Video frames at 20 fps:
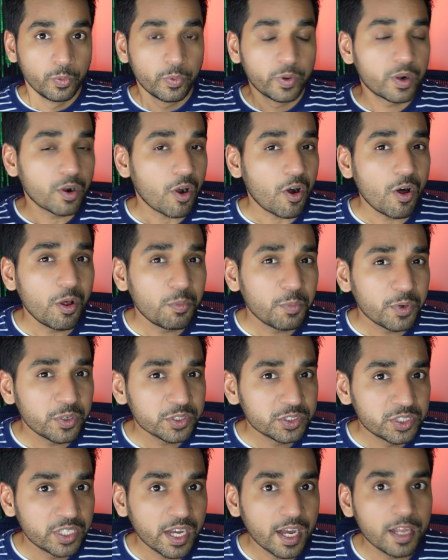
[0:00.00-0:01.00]
We're
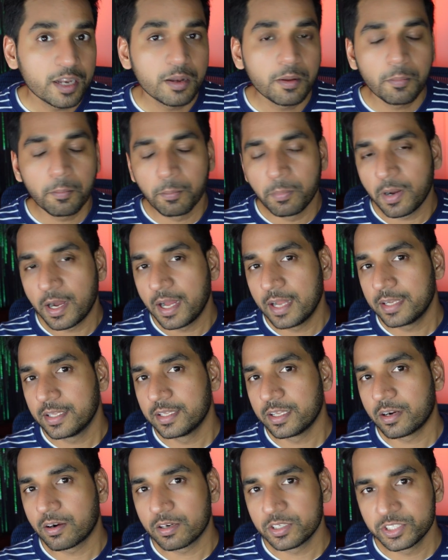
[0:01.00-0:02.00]
almost done, but
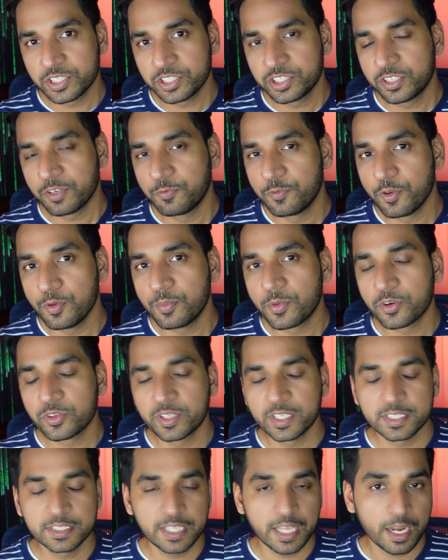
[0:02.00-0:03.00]
there are just a few more
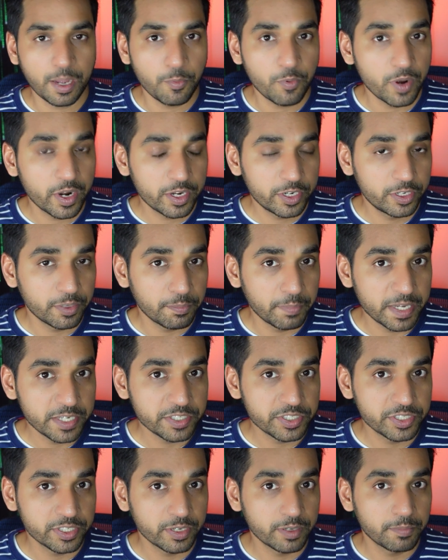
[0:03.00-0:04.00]
things that I wanted to
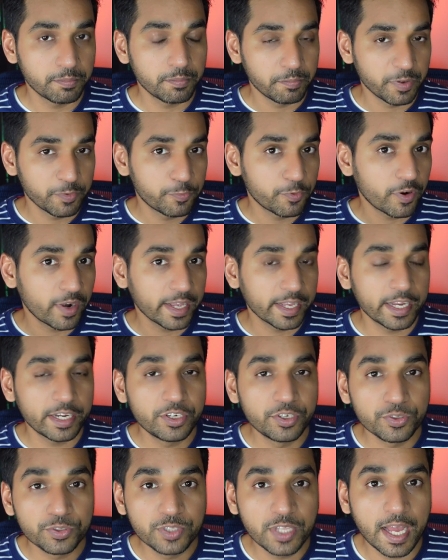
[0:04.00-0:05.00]
mention. Before I
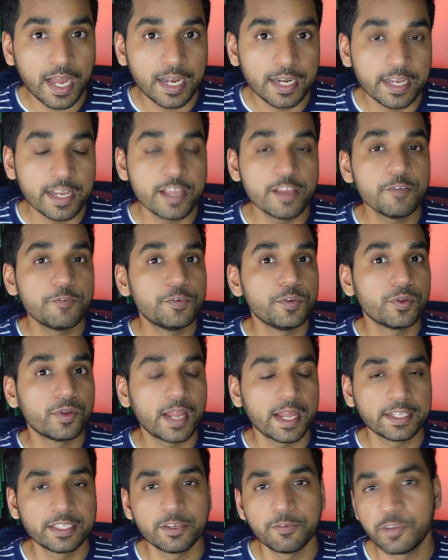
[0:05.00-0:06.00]
get to that, if you
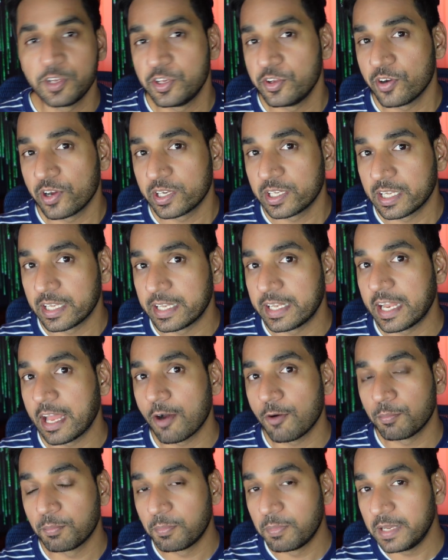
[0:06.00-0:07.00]
liked the video until
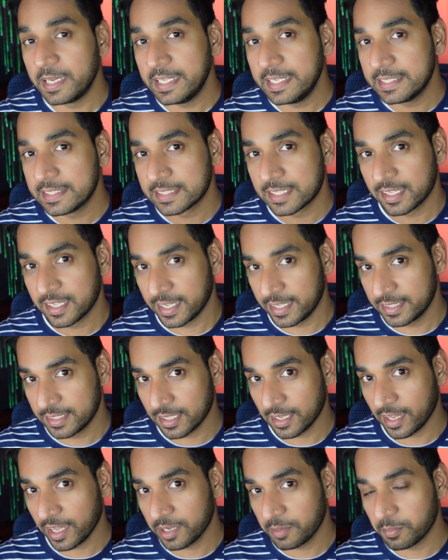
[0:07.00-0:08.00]
now, please hit
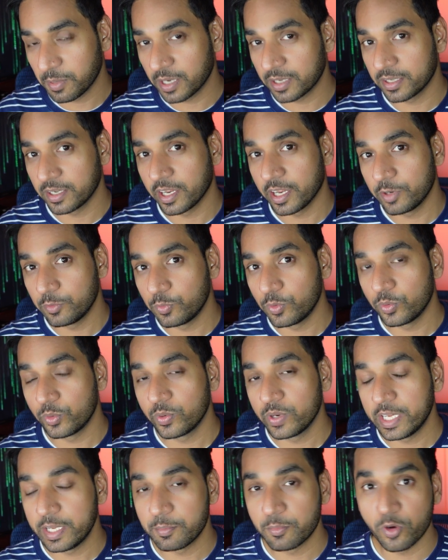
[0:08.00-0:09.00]
the like button. It would
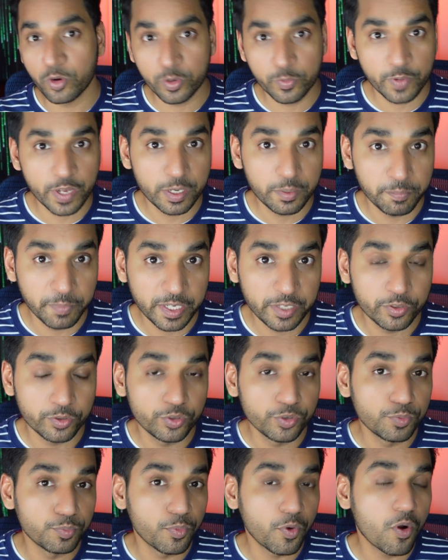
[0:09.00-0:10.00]
really motivate me to
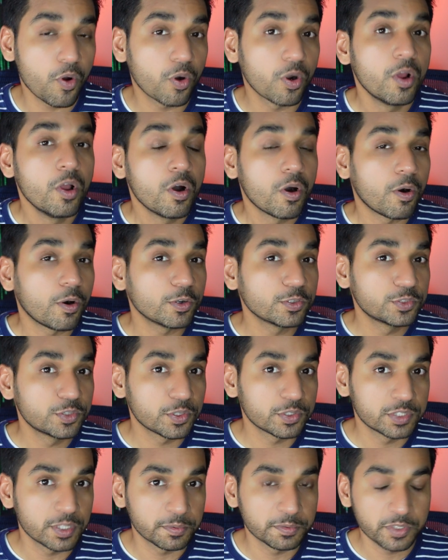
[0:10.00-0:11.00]
do more.
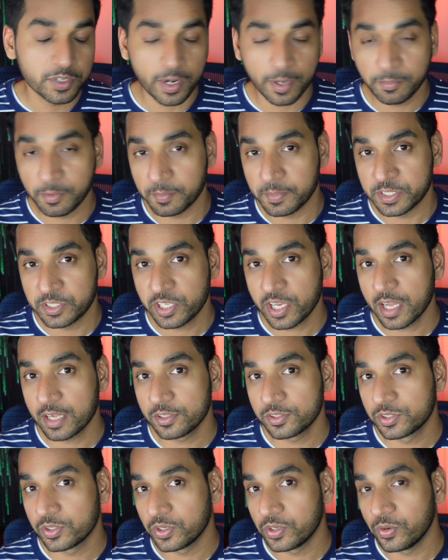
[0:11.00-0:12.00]
Also subscribe to my
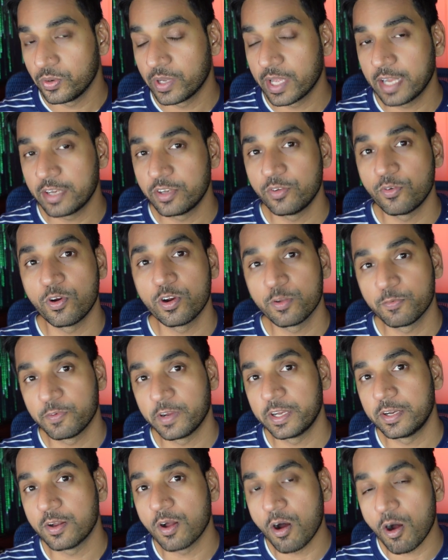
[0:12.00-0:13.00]
channel so you get
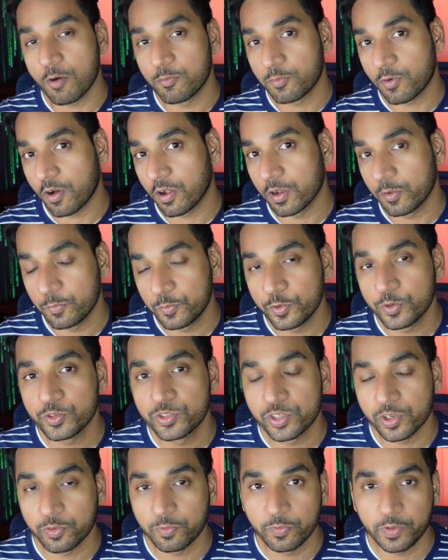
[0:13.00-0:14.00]
notified of all
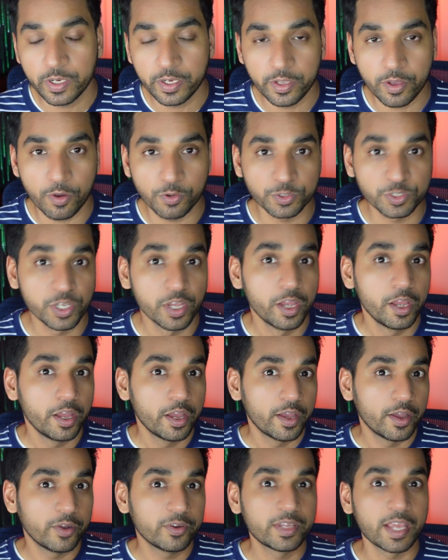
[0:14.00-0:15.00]
future videos.
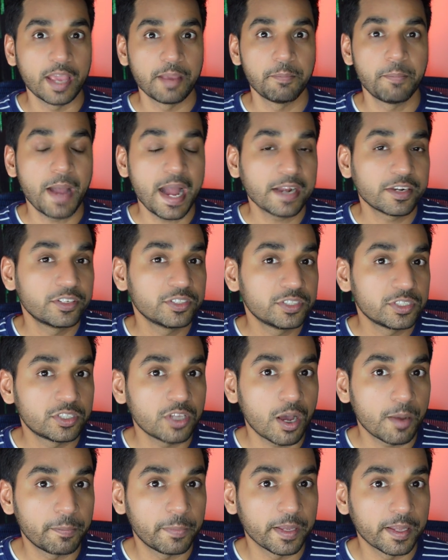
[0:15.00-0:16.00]
Okay, back to the
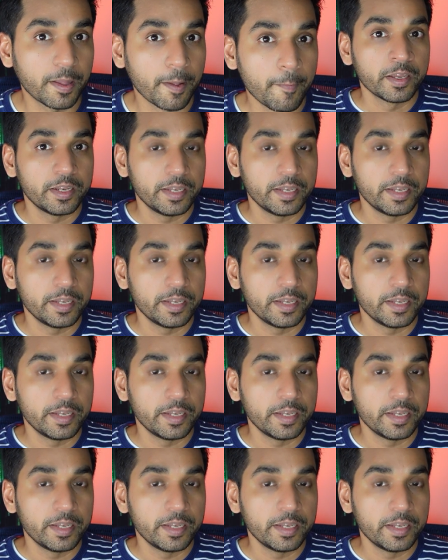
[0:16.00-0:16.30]
topic.